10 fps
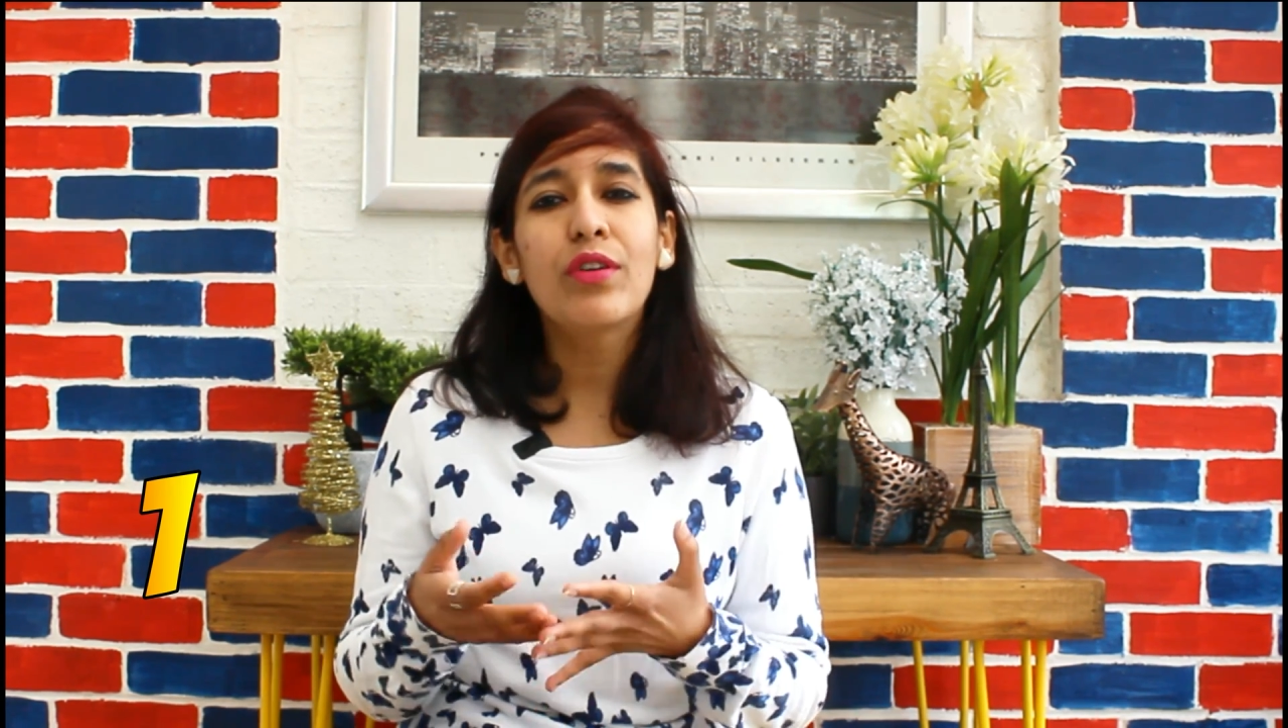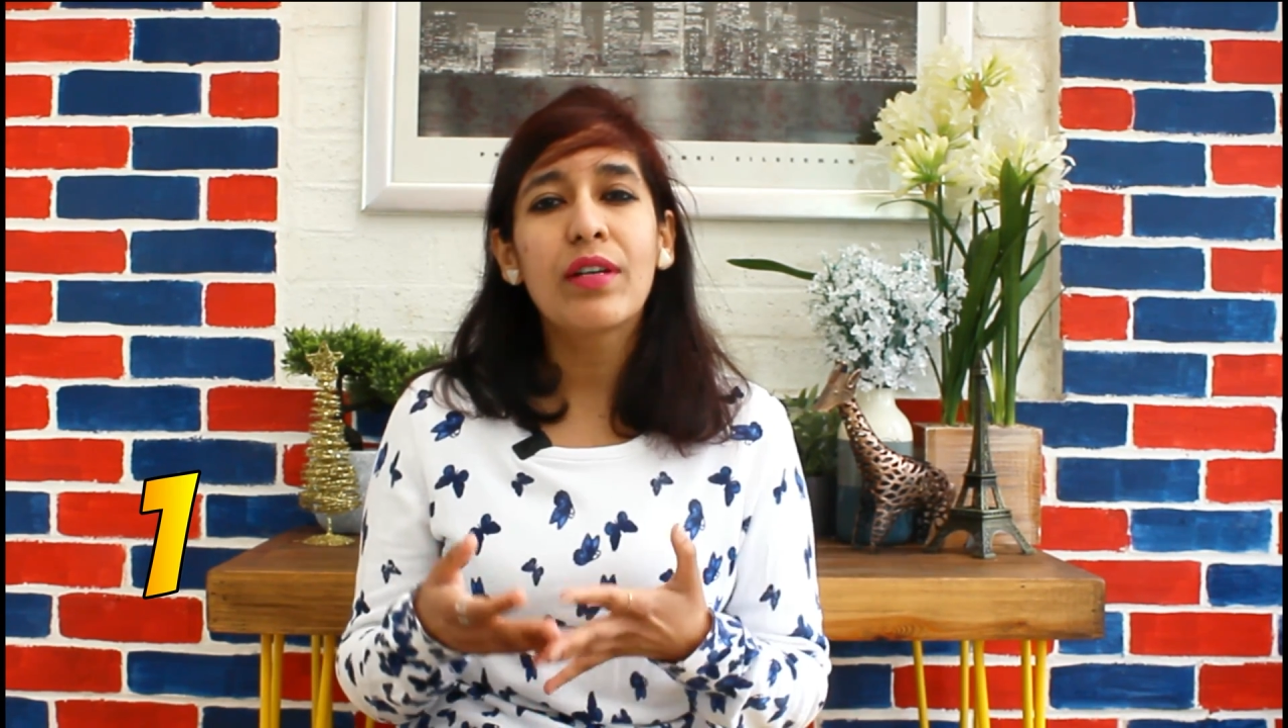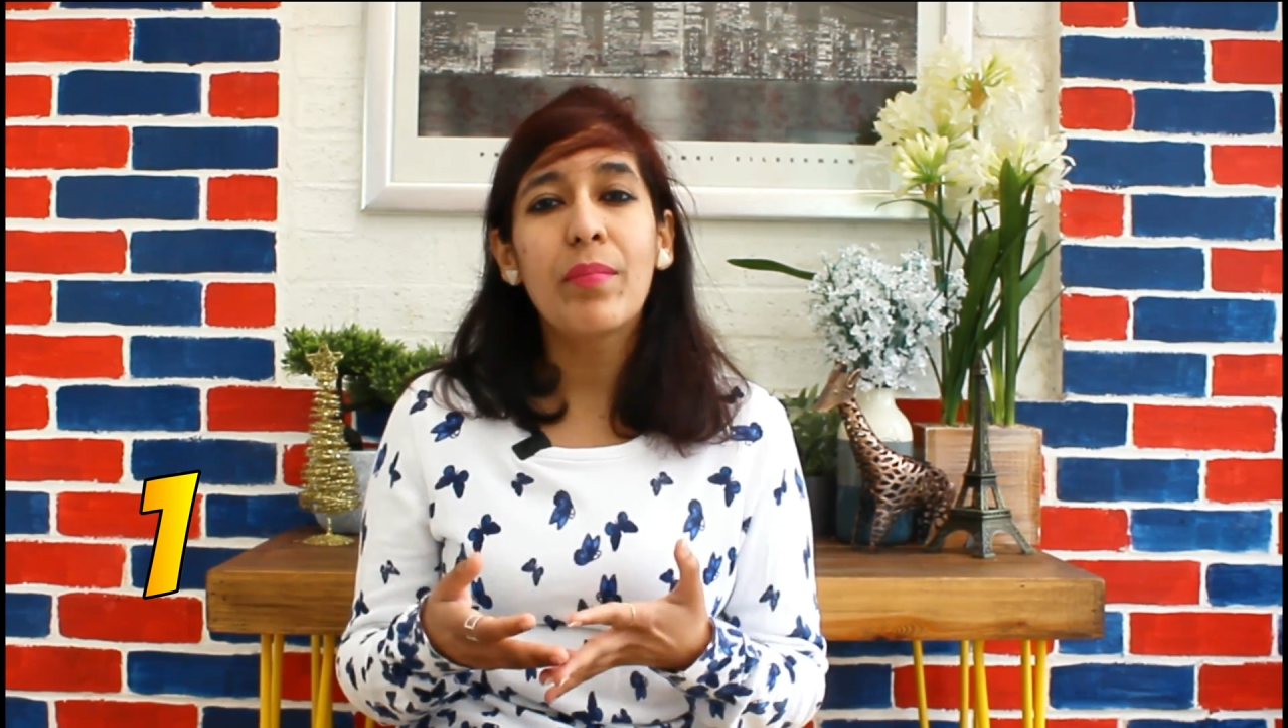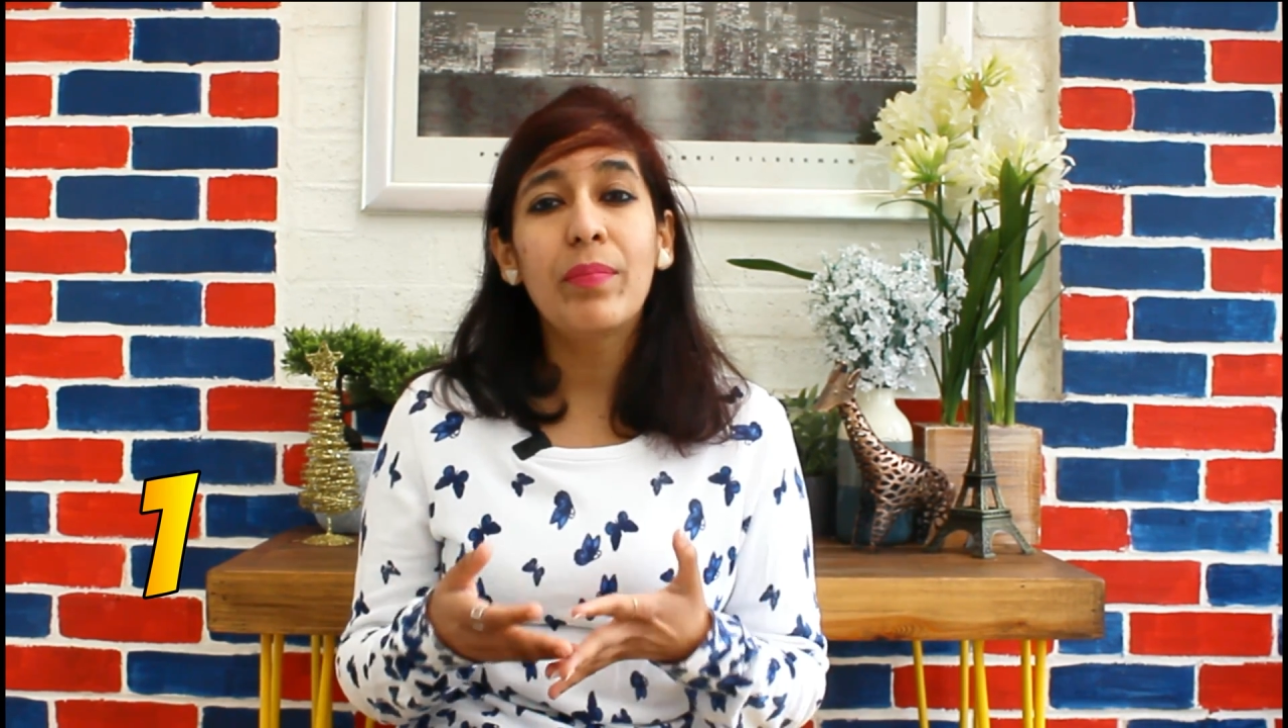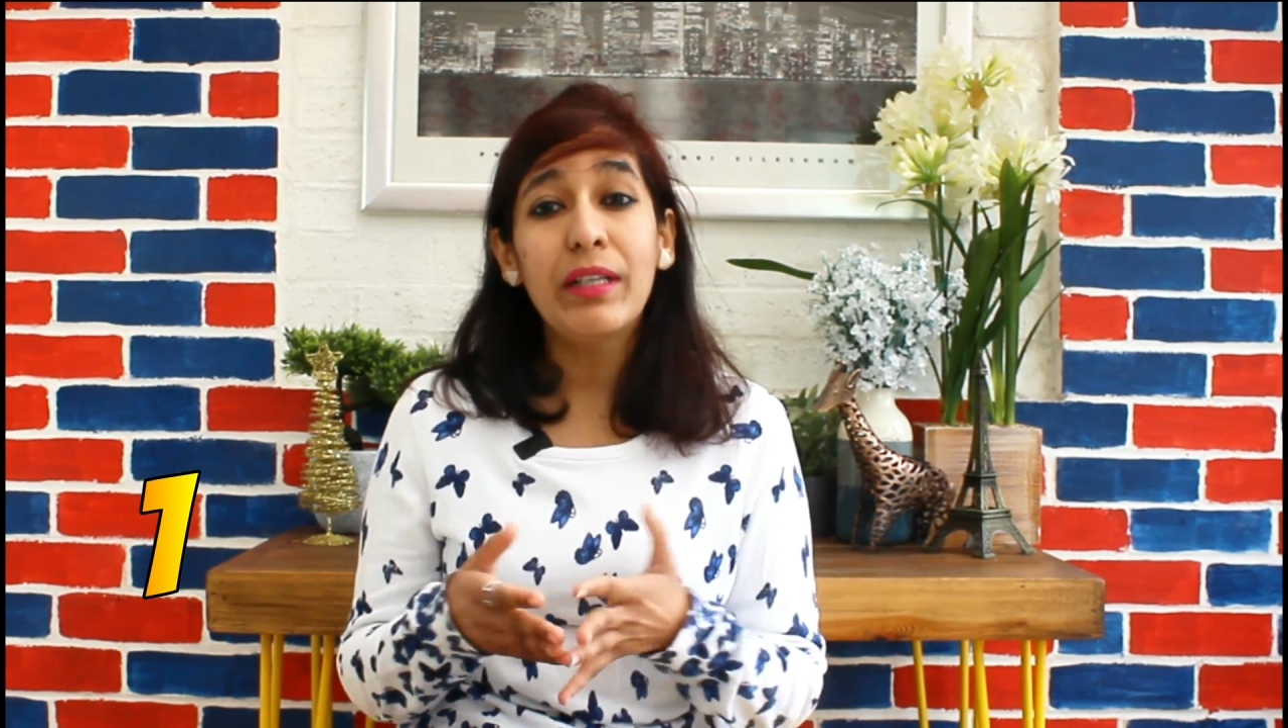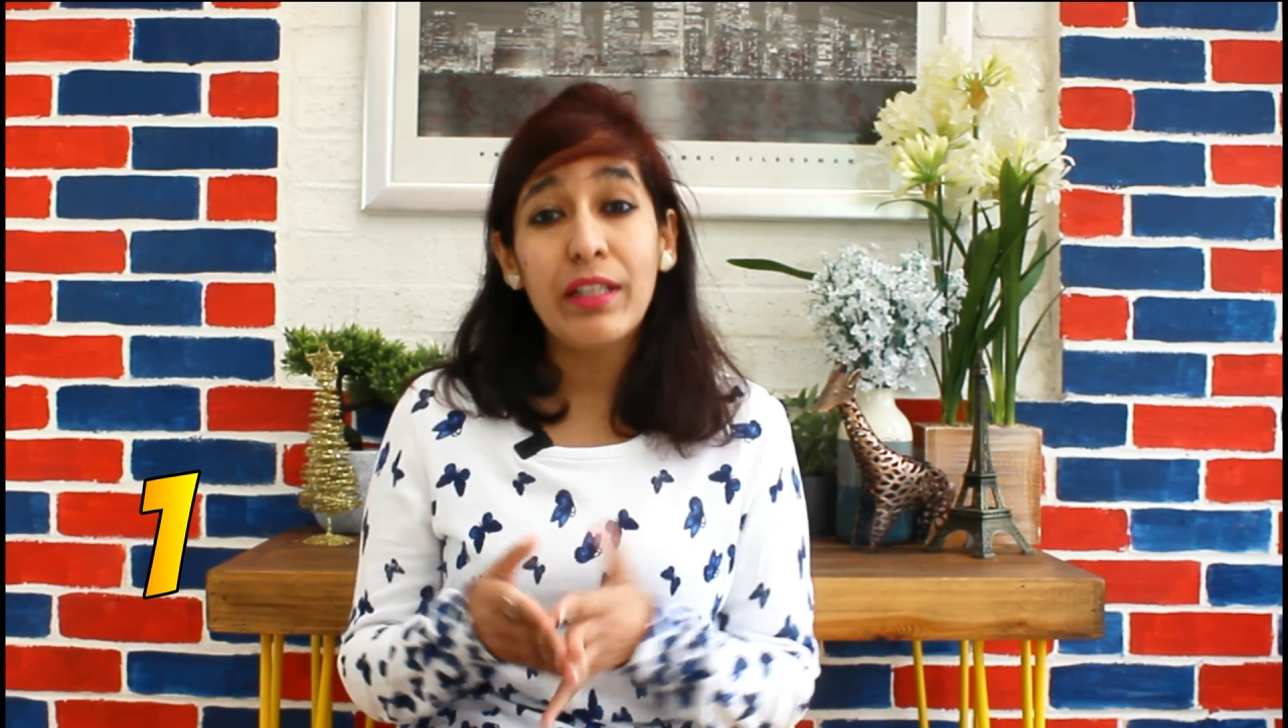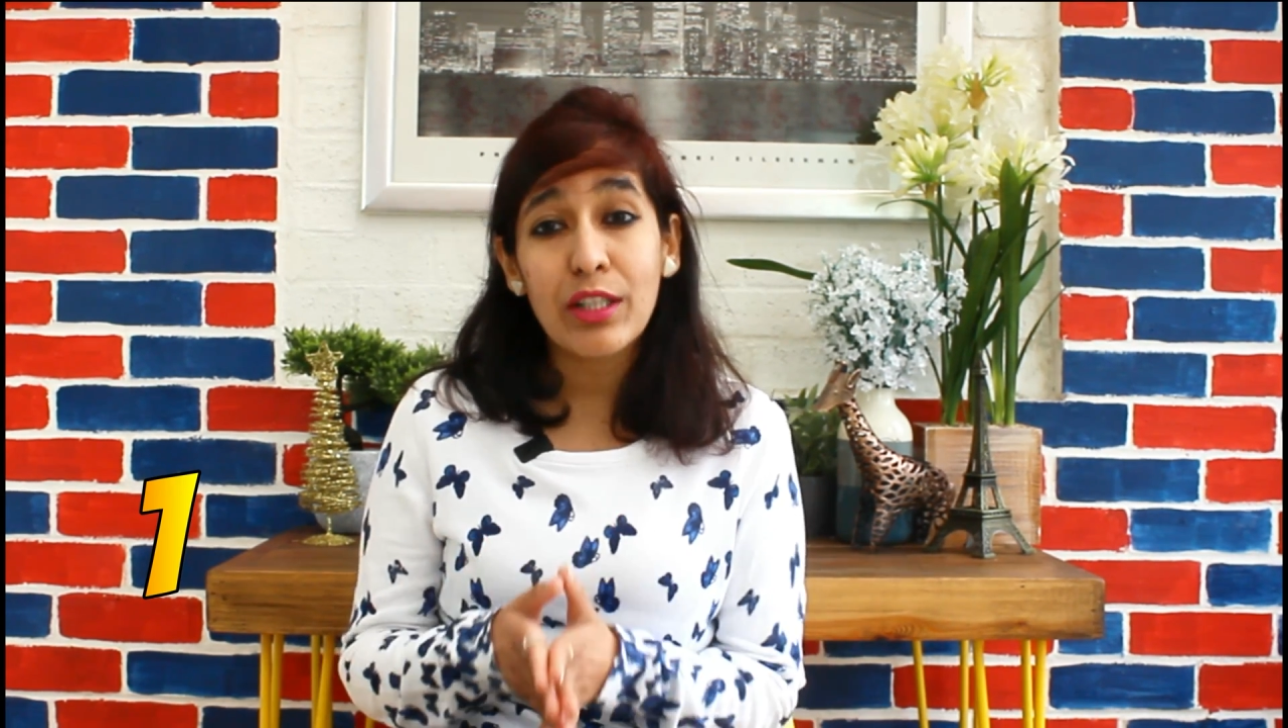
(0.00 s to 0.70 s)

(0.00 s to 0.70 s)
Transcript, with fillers: you complete